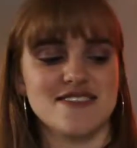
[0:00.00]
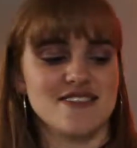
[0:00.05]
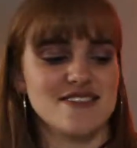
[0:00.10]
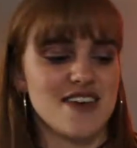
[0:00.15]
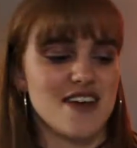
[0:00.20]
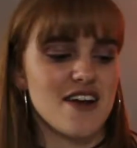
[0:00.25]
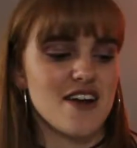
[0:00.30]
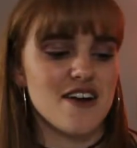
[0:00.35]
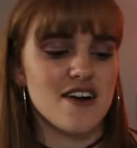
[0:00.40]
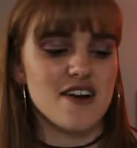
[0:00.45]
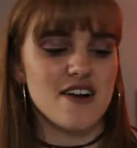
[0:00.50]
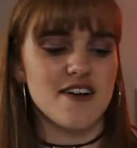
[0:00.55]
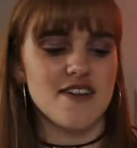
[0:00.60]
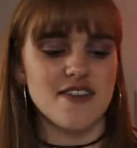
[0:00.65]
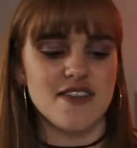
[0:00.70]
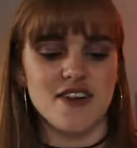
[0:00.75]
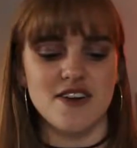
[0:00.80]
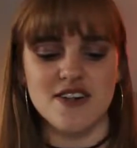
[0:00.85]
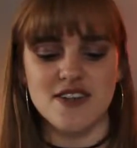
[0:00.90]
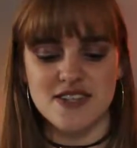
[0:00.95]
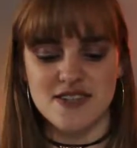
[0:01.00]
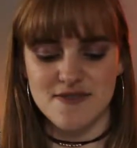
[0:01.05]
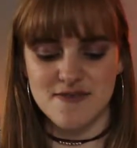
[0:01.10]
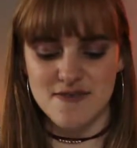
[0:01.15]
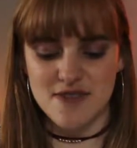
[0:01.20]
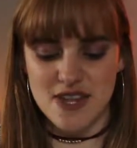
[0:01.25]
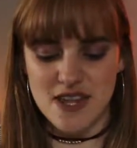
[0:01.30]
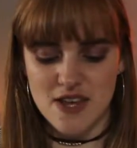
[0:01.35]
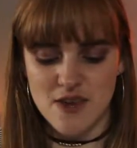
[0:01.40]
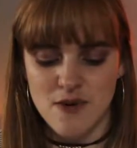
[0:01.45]
they're just a
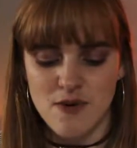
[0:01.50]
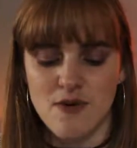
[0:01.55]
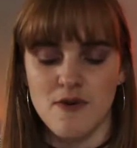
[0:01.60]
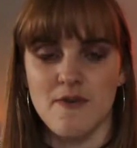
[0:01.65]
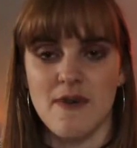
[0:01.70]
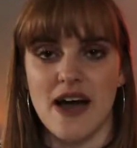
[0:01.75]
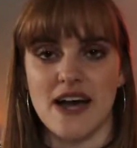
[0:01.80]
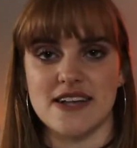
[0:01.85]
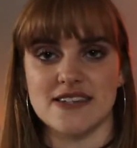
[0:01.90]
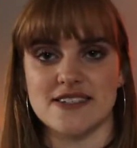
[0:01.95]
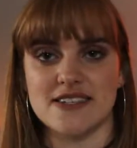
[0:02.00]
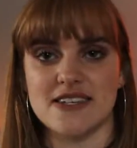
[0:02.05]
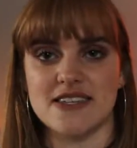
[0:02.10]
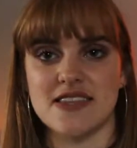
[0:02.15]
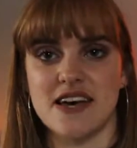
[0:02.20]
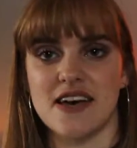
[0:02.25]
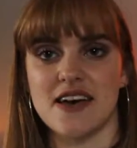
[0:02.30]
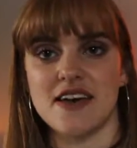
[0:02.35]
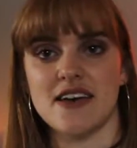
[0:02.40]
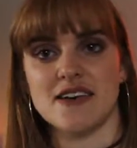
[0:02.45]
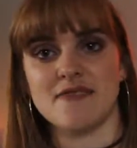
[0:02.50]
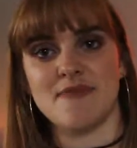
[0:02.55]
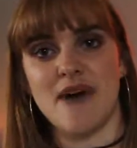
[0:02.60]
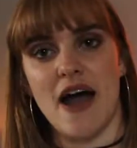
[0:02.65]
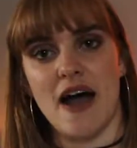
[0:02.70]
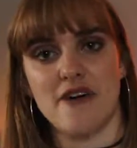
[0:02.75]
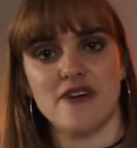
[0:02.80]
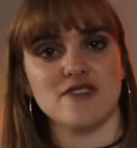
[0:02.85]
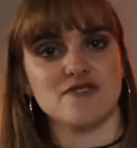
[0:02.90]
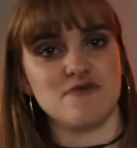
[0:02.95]
really cool magazine that
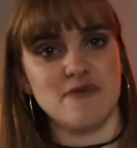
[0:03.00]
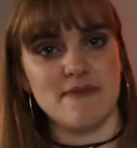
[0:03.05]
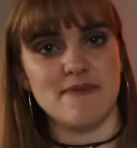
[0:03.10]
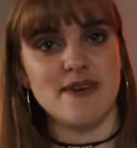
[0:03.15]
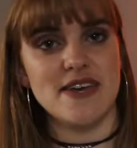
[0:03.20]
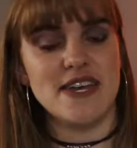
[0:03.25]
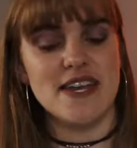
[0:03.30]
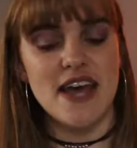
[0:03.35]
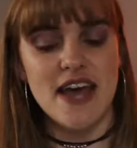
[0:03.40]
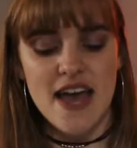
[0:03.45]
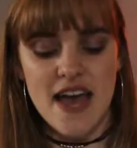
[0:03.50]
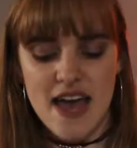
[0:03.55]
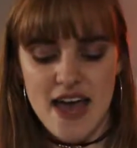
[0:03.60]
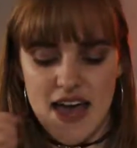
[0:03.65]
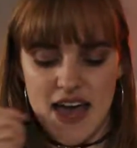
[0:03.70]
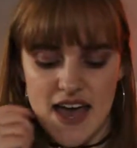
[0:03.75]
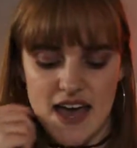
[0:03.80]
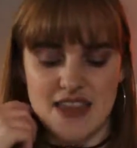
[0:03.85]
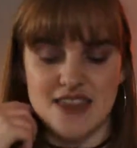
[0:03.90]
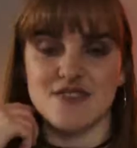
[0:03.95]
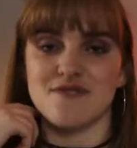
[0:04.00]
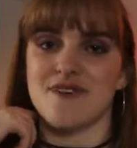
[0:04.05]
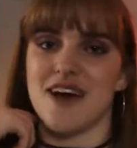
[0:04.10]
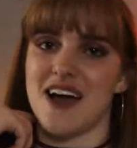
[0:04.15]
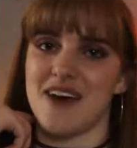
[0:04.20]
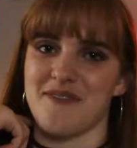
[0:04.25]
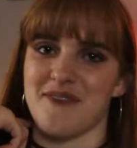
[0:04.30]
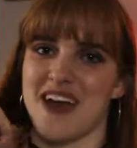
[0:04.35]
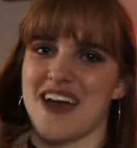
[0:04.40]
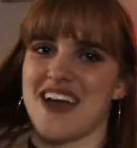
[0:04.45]
empowers women in the
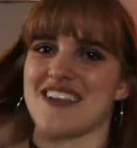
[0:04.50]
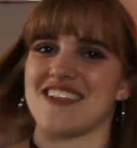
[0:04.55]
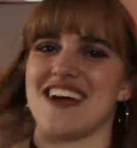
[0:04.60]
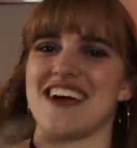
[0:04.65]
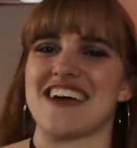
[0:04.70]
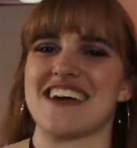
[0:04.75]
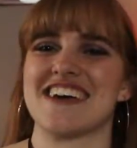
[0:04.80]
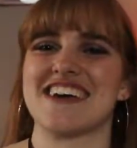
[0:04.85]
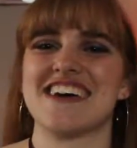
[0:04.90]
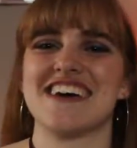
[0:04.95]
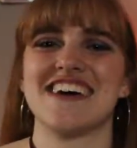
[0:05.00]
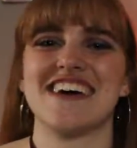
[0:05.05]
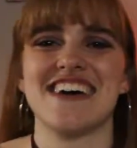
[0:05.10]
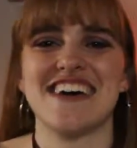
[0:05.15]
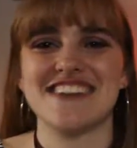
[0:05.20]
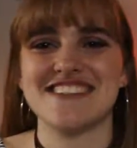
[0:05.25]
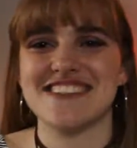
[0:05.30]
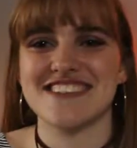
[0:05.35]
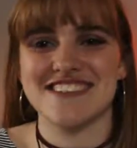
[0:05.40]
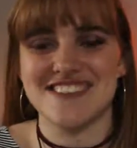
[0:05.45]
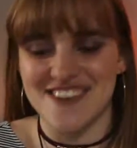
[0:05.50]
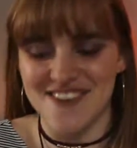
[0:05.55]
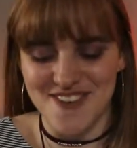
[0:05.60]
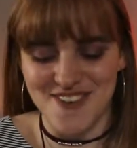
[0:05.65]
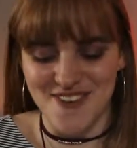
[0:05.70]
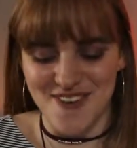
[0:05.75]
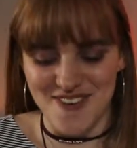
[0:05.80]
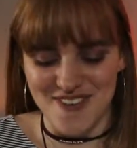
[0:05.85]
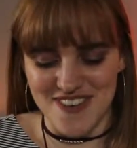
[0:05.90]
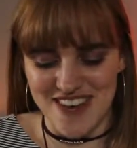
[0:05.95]
right way. Like, it's just
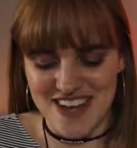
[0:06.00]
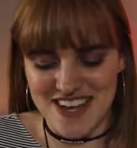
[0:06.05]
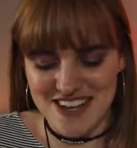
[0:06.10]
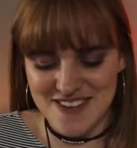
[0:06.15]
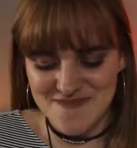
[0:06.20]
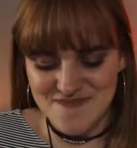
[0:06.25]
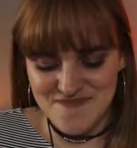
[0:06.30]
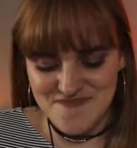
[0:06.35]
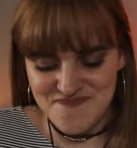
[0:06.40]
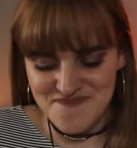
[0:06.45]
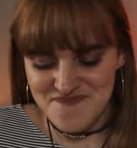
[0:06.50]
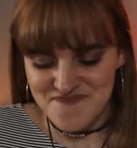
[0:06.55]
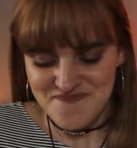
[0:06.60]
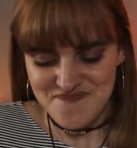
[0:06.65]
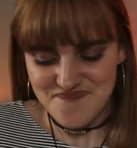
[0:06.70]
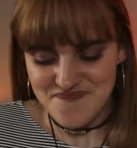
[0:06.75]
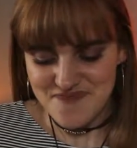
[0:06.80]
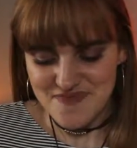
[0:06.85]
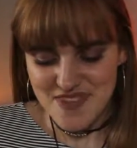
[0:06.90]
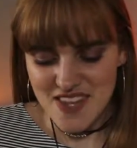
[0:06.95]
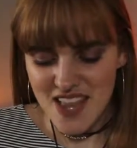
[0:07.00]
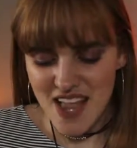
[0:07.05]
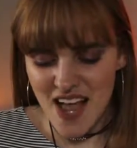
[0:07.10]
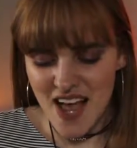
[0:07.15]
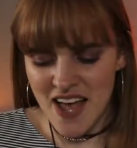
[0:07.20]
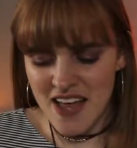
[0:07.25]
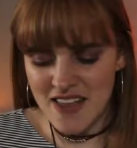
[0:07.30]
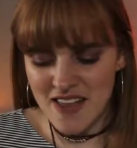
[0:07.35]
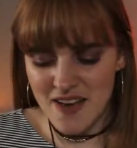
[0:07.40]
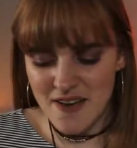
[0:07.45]
so cool. Like,
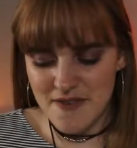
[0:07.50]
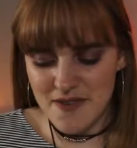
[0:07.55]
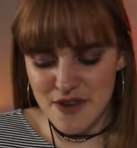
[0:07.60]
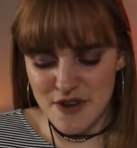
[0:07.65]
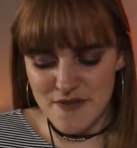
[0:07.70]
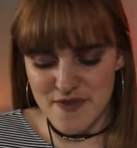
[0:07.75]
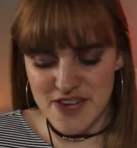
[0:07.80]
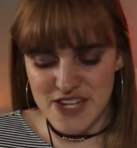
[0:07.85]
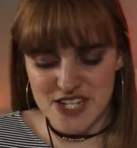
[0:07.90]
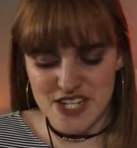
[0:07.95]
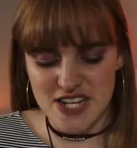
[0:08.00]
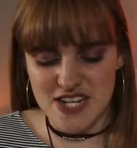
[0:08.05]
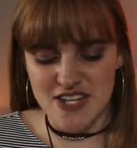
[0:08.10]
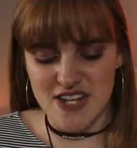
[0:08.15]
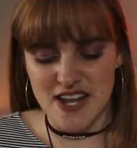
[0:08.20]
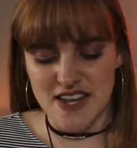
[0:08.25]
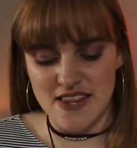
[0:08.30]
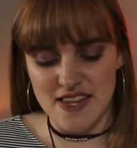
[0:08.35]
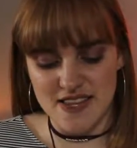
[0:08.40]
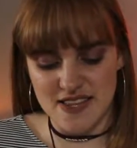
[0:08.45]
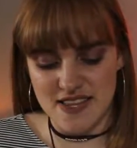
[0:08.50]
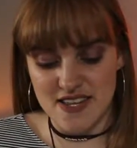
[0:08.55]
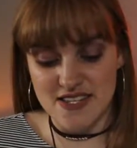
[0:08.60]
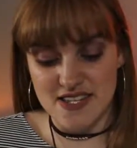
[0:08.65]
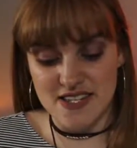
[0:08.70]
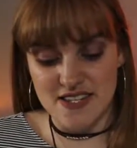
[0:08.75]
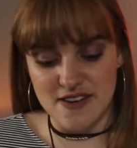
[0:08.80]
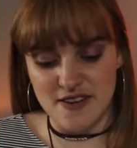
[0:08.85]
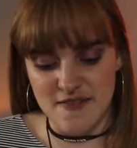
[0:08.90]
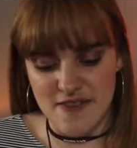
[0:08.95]
I love their vision. And
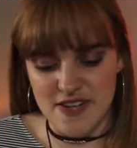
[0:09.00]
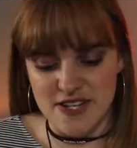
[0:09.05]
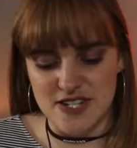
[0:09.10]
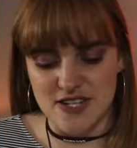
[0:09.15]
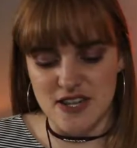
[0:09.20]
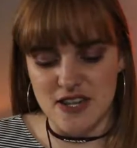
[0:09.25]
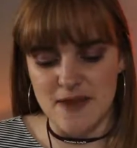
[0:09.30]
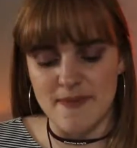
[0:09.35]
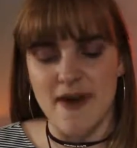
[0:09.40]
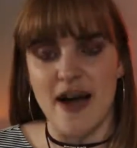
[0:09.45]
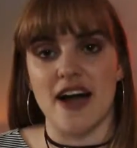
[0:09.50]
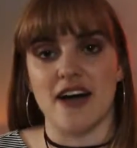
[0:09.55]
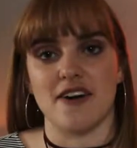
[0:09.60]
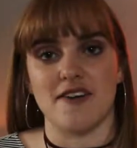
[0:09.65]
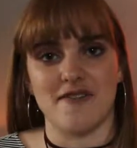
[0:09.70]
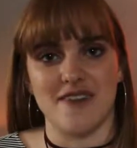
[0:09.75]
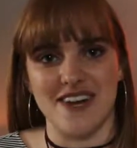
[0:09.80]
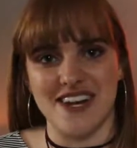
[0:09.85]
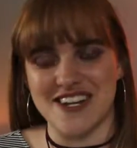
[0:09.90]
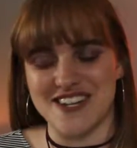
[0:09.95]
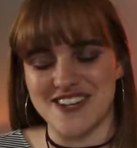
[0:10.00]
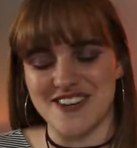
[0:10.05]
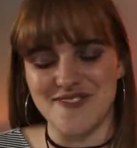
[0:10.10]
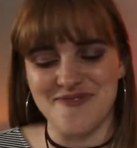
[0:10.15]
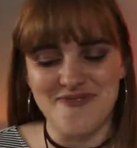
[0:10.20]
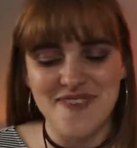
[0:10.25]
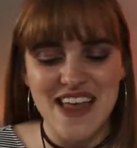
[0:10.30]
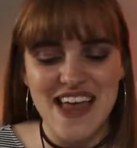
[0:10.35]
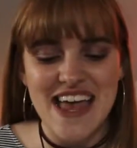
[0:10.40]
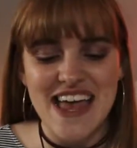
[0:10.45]
this is their vision on the back. I'll read it to you.